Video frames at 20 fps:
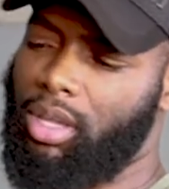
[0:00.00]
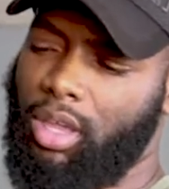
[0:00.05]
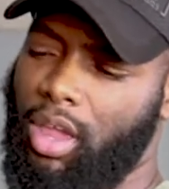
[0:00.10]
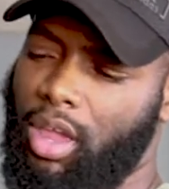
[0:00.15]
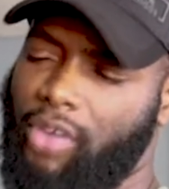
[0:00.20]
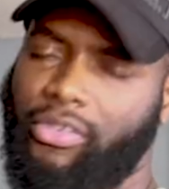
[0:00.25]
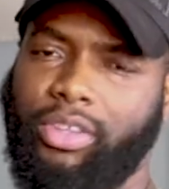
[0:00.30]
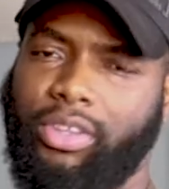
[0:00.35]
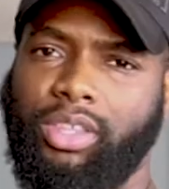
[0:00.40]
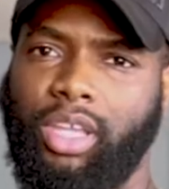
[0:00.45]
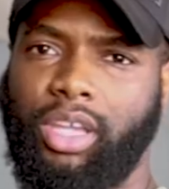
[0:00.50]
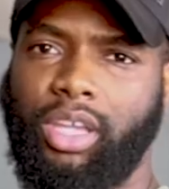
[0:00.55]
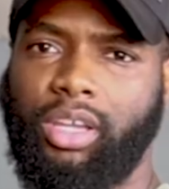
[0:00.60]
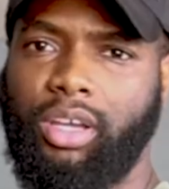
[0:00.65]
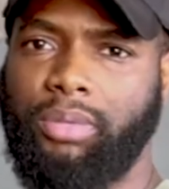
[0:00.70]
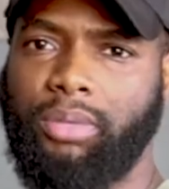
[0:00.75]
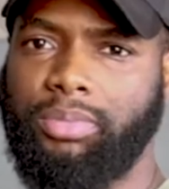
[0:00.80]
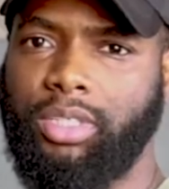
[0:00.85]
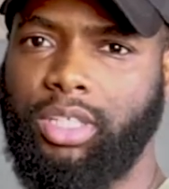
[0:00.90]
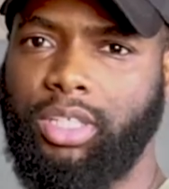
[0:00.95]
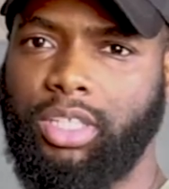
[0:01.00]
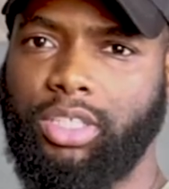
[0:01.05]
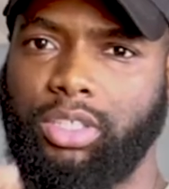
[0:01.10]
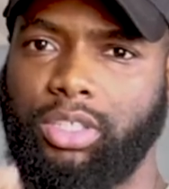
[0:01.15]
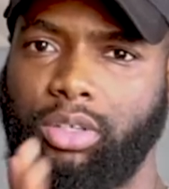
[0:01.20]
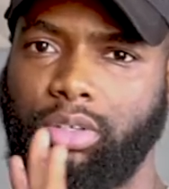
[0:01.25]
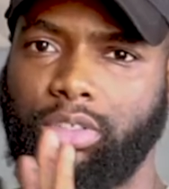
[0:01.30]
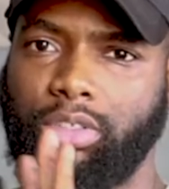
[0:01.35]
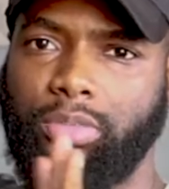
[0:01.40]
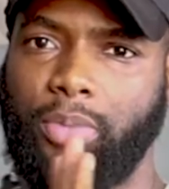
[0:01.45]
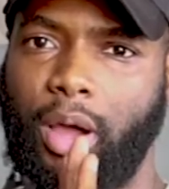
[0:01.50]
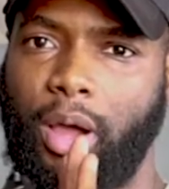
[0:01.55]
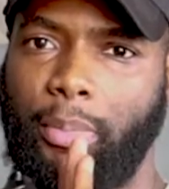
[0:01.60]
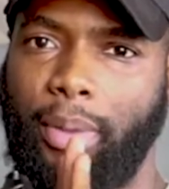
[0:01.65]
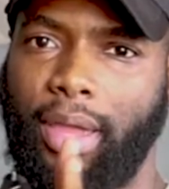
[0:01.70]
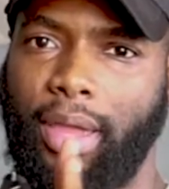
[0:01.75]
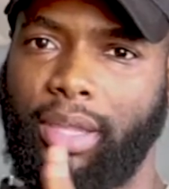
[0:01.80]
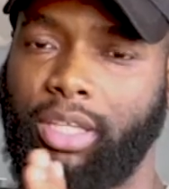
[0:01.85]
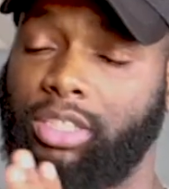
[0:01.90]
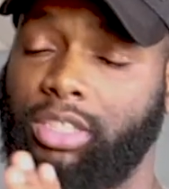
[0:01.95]
Everything comes in this little small
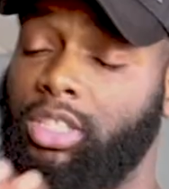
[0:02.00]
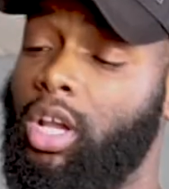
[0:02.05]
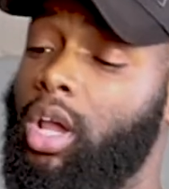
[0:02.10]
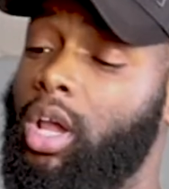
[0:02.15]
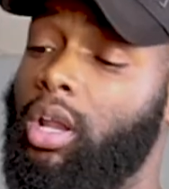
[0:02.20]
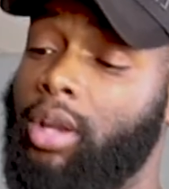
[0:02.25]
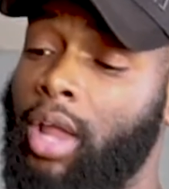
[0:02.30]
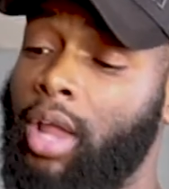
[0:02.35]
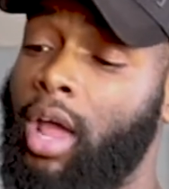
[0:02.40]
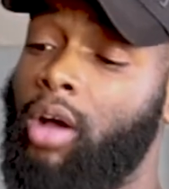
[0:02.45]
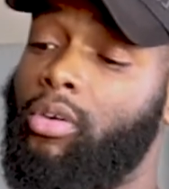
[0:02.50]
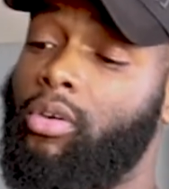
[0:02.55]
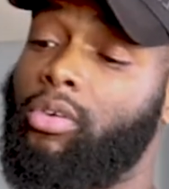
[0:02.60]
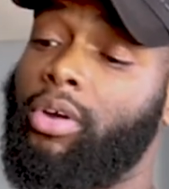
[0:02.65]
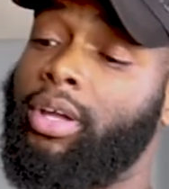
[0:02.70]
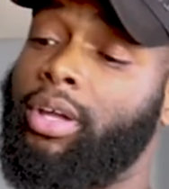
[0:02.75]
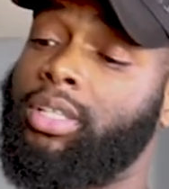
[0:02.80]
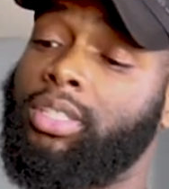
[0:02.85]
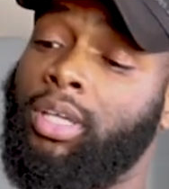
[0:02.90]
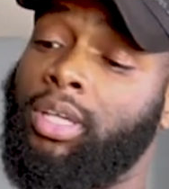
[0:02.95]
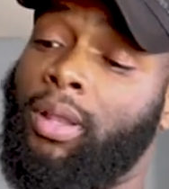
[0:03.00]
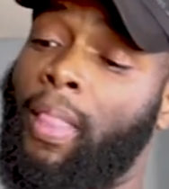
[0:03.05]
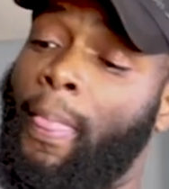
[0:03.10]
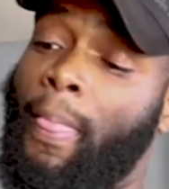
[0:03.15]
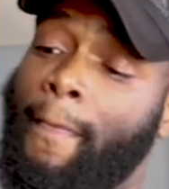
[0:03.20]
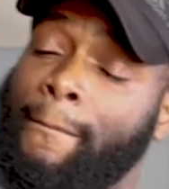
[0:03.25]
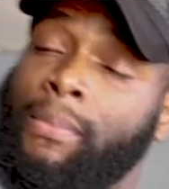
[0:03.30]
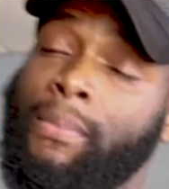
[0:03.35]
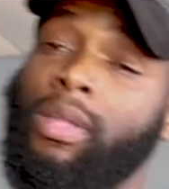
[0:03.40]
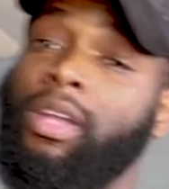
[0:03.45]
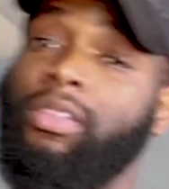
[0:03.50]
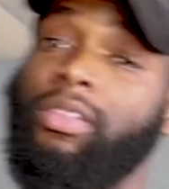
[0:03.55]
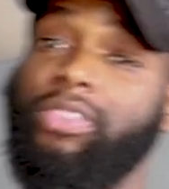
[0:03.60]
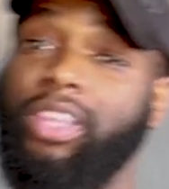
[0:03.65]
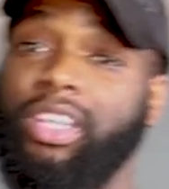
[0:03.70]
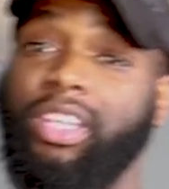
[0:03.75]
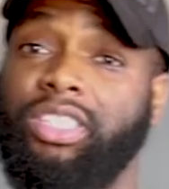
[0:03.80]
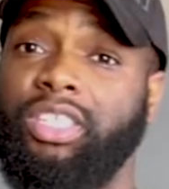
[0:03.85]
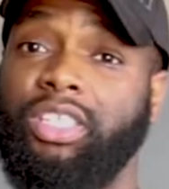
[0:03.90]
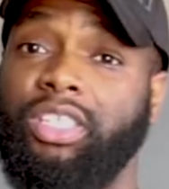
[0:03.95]
package. Now, granted,
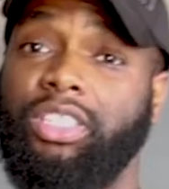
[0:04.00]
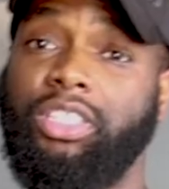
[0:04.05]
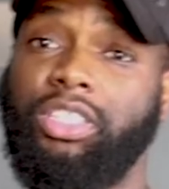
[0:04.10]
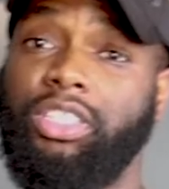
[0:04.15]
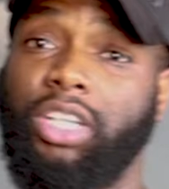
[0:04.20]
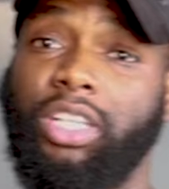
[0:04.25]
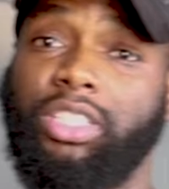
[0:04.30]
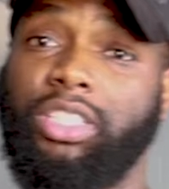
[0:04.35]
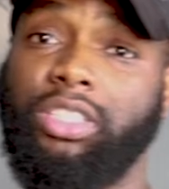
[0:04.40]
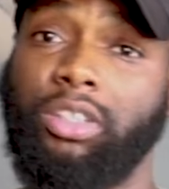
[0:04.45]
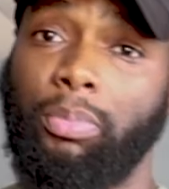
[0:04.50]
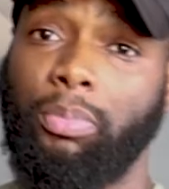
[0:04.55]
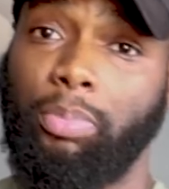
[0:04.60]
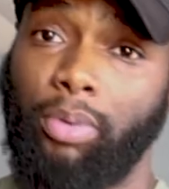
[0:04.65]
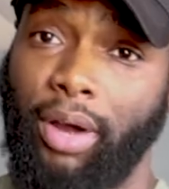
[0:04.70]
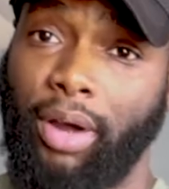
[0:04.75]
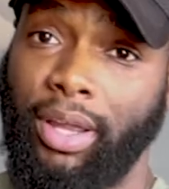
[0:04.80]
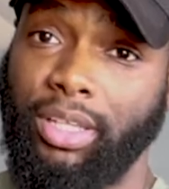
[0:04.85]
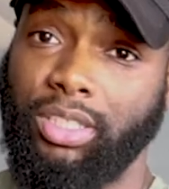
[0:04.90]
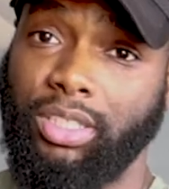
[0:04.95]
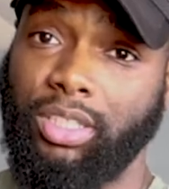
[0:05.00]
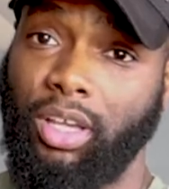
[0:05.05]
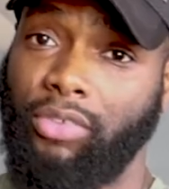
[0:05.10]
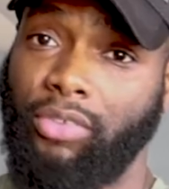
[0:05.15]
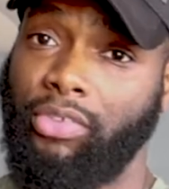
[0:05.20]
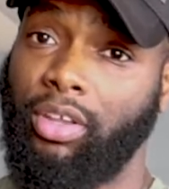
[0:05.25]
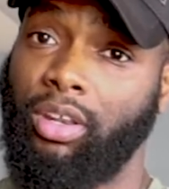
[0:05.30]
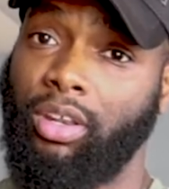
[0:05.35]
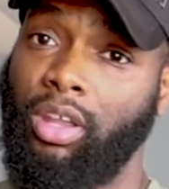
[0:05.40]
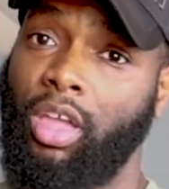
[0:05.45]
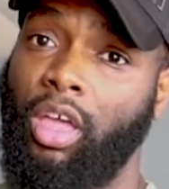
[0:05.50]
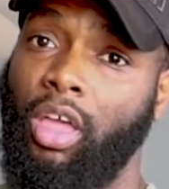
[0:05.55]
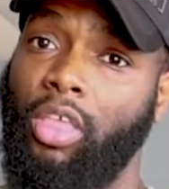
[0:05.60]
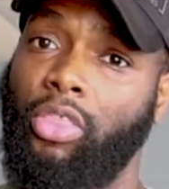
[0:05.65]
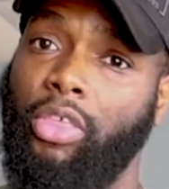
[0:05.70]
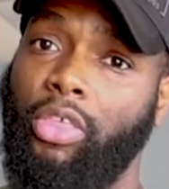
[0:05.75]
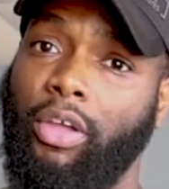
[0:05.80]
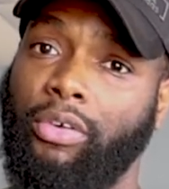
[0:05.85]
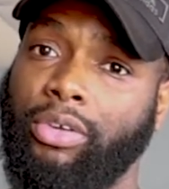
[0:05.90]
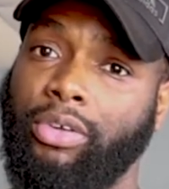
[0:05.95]
this is just the brains of it.
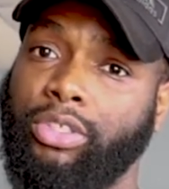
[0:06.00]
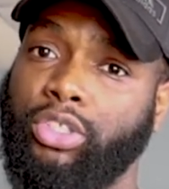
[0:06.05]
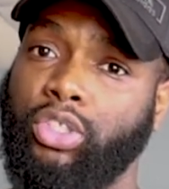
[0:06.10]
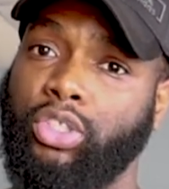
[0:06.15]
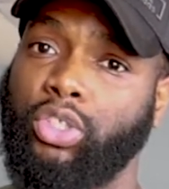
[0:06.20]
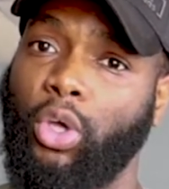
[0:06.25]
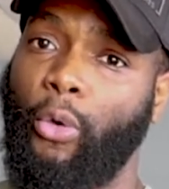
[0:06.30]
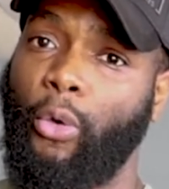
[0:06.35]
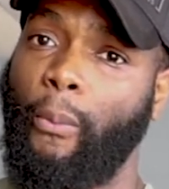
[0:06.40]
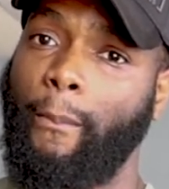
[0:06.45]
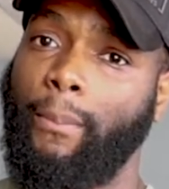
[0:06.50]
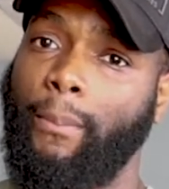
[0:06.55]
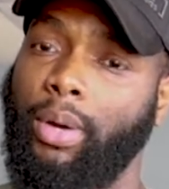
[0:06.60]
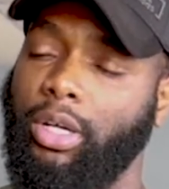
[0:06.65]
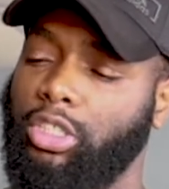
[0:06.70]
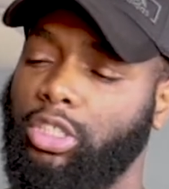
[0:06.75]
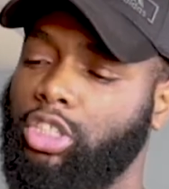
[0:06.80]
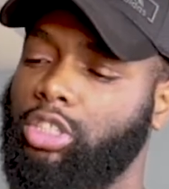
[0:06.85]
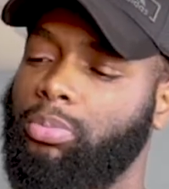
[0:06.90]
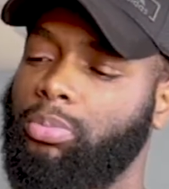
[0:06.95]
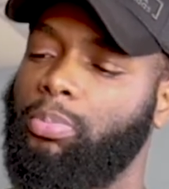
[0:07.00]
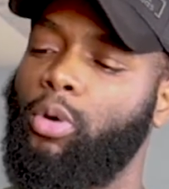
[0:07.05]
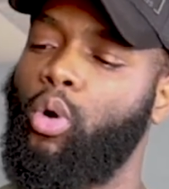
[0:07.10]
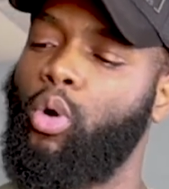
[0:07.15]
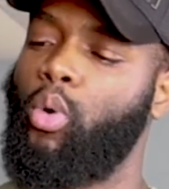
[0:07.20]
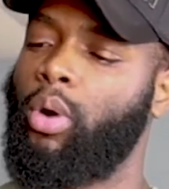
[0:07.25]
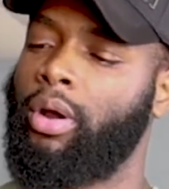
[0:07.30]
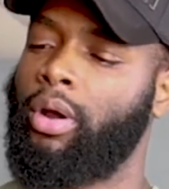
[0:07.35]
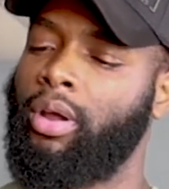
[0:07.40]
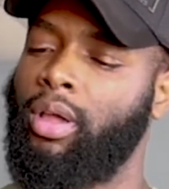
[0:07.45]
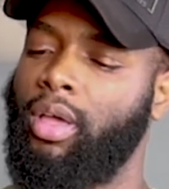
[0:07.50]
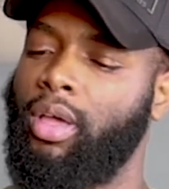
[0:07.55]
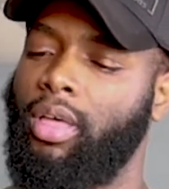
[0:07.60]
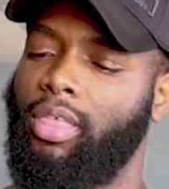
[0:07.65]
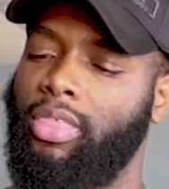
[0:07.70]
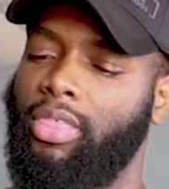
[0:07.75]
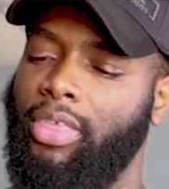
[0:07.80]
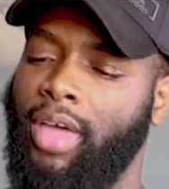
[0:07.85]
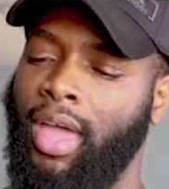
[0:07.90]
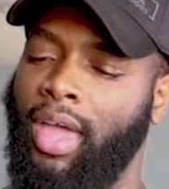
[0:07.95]
There is so much more
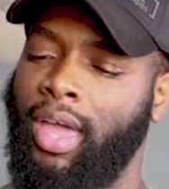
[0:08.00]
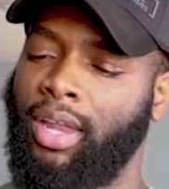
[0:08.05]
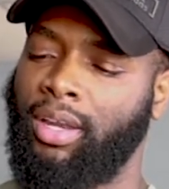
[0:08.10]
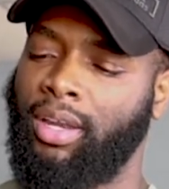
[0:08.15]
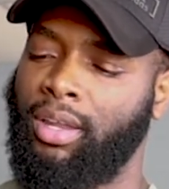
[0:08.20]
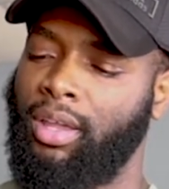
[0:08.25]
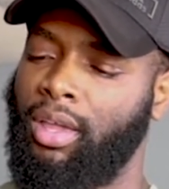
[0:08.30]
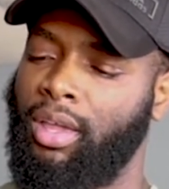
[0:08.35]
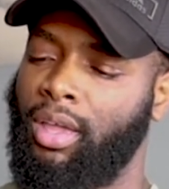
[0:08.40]
that